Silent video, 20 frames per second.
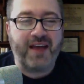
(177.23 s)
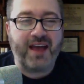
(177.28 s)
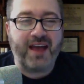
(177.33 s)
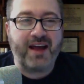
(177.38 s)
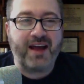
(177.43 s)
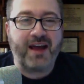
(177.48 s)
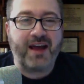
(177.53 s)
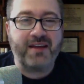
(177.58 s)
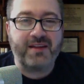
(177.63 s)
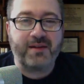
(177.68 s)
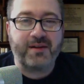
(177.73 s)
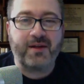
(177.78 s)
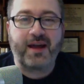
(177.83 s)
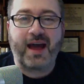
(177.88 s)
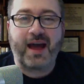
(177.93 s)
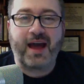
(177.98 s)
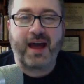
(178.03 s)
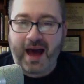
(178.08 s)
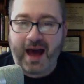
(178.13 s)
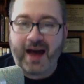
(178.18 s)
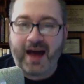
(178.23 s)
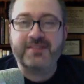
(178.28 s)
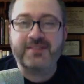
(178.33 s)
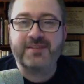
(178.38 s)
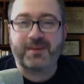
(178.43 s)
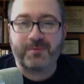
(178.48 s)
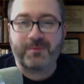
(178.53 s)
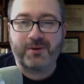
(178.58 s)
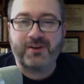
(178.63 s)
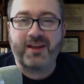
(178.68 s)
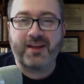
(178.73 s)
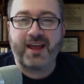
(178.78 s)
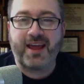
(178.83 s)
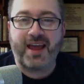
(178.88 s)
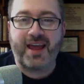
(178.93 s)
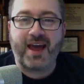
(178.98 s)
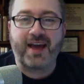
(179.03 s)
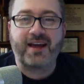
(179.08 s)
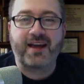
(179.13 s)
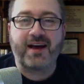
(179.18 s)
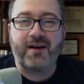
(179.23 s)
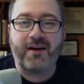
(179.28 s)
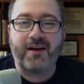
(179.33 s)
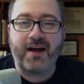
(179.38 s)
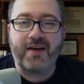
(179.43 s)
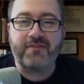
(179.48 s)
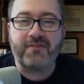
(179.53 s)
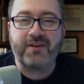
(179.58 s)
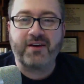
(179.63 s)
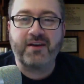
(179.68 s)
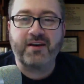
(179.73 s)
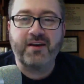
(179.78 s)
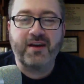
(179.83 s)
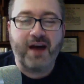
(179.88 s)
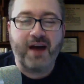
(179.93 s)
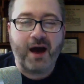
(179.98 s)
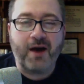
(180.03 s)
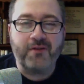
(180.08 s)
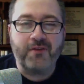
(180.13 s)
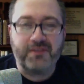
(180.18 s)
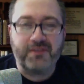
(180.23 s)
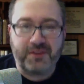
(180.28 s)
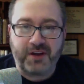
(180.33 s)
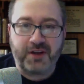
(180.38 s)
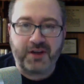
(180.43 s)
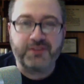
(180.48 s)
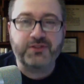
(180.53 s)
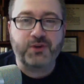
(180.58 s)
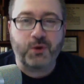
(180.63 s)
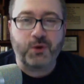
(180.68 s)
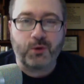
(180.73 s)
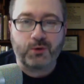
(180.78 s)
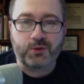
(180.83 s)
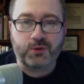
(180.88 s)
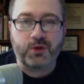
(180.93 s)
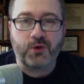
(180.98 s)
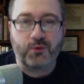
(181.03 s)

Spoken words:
had, like on a hot summer day, I'll have a nice cold